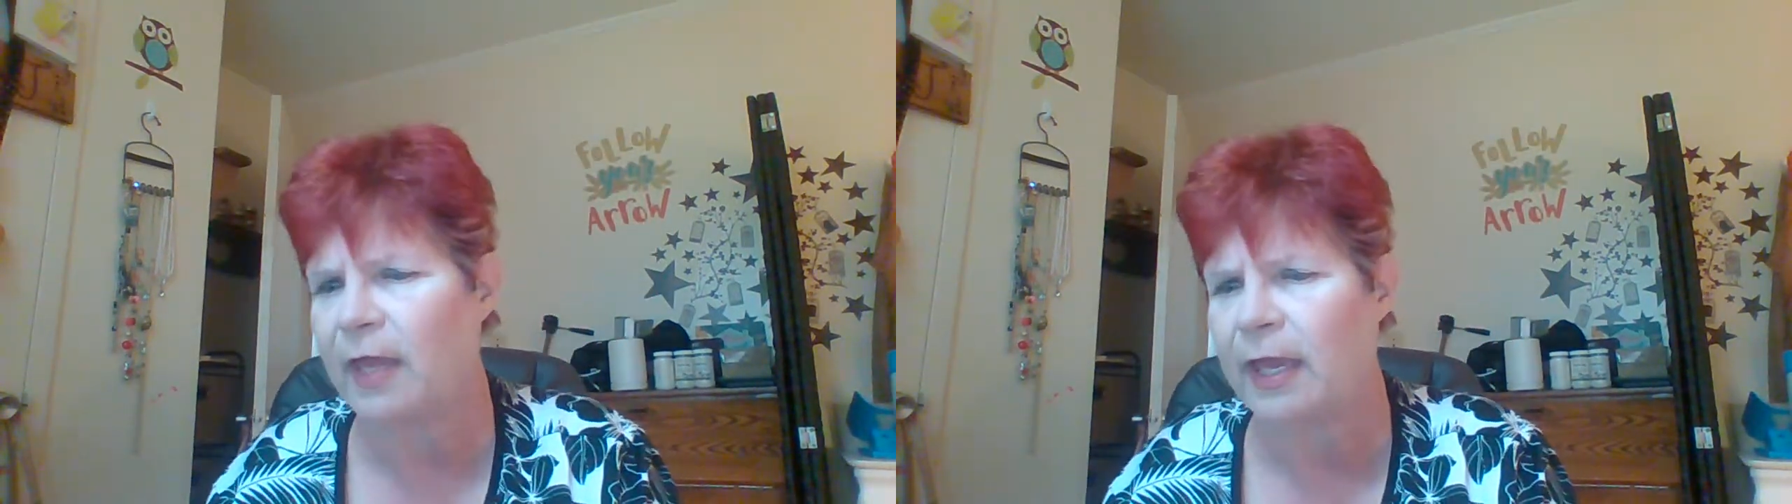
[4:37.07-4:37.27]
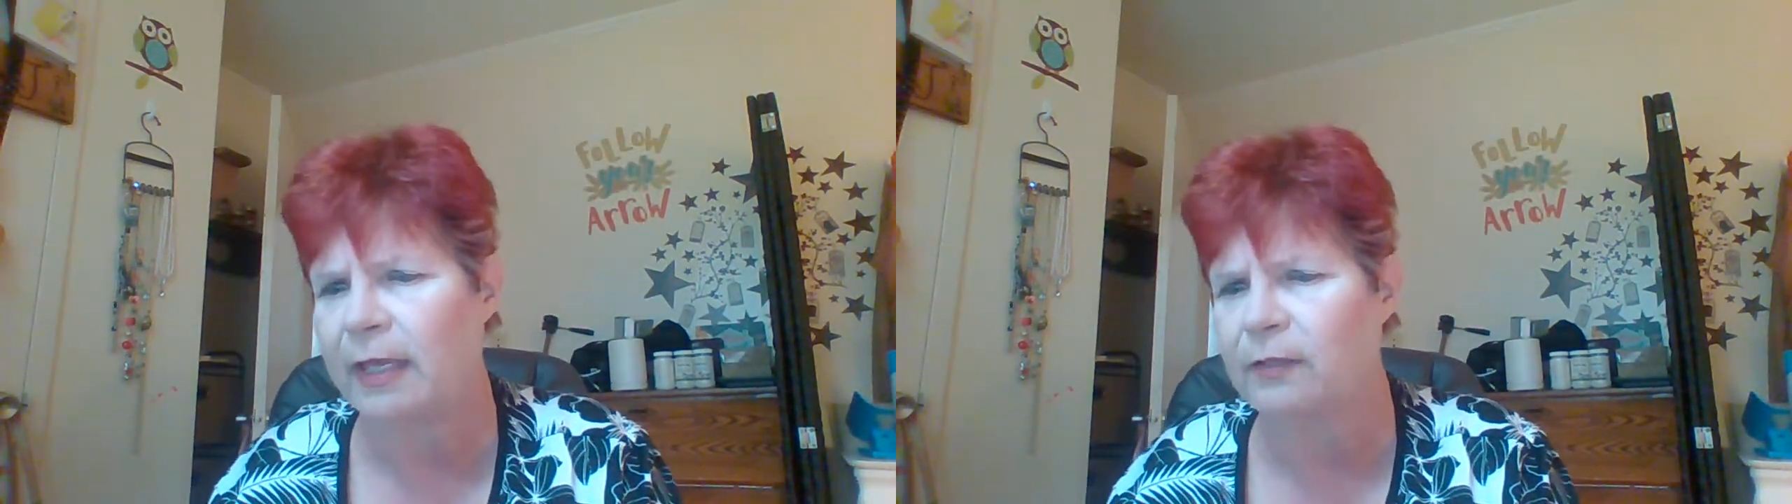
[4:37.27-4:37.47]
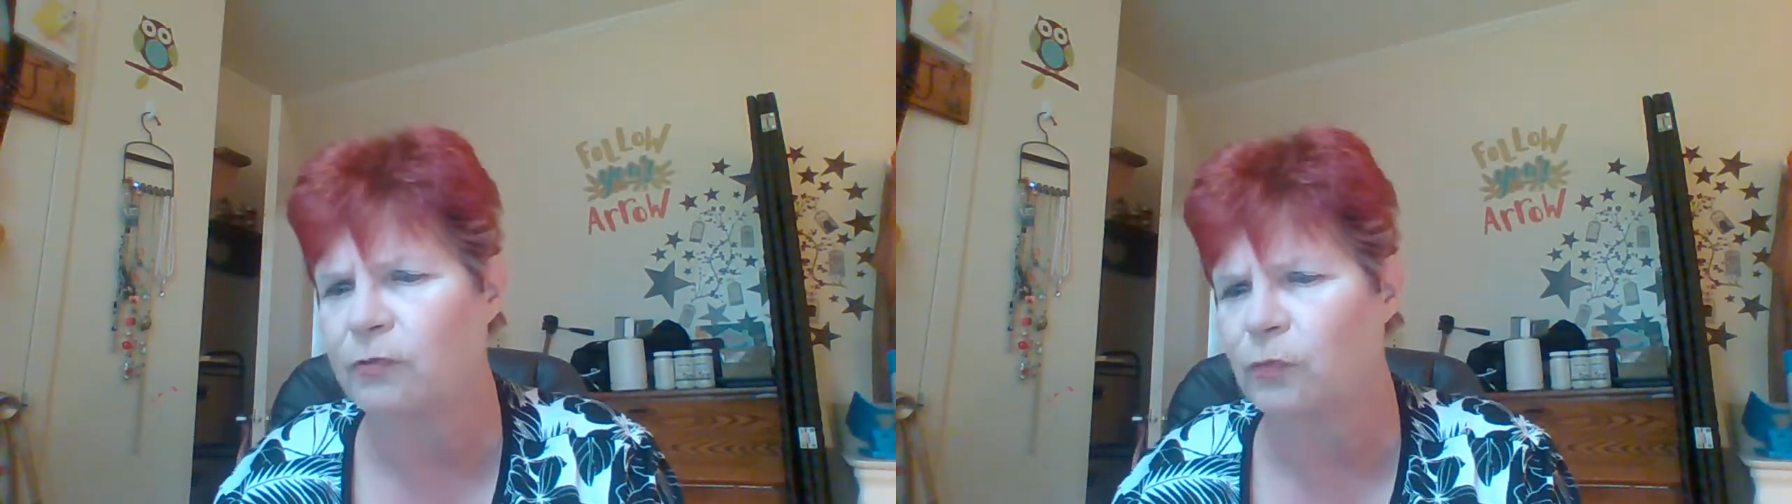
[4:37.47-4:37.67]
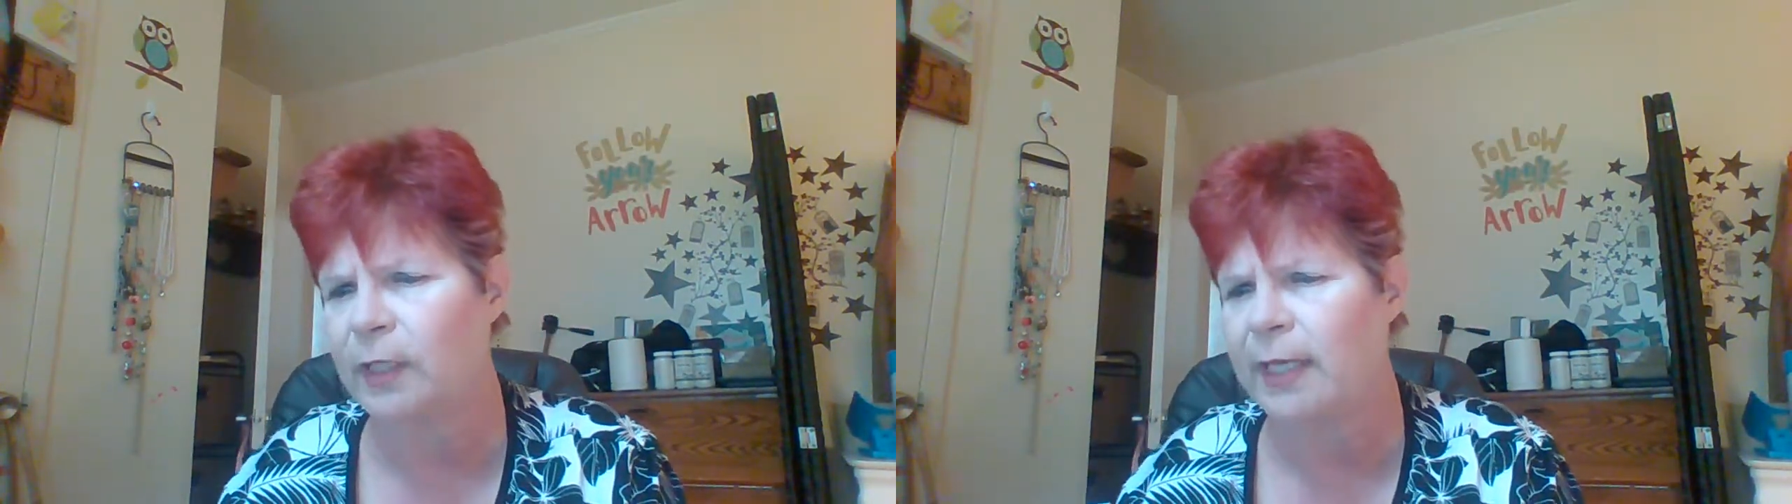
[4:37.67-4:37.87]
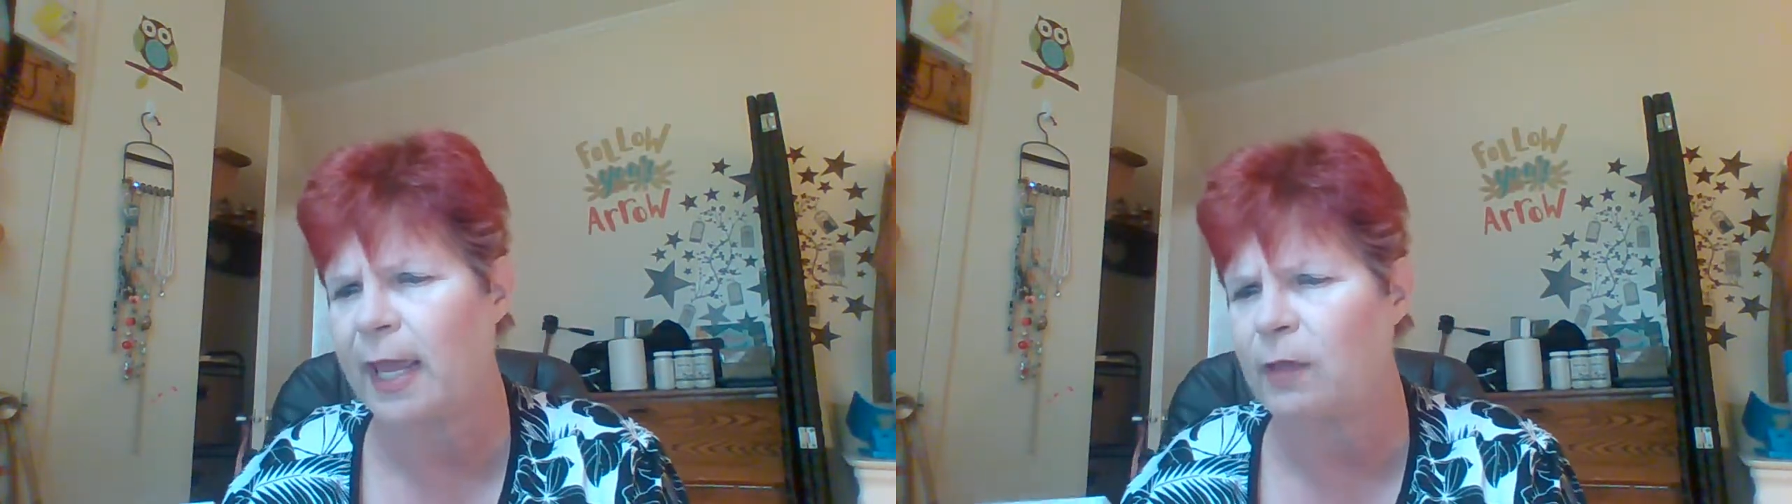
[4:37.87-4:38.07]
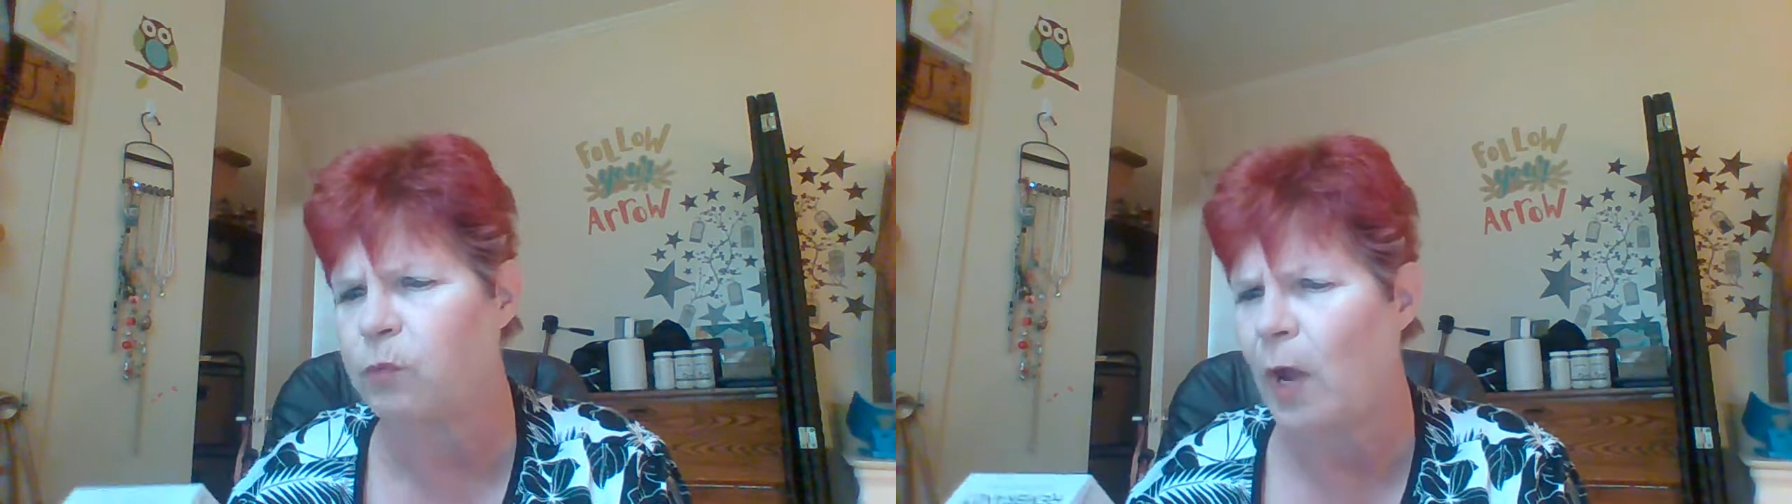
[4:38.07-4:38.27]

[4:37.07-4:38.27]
a 3-day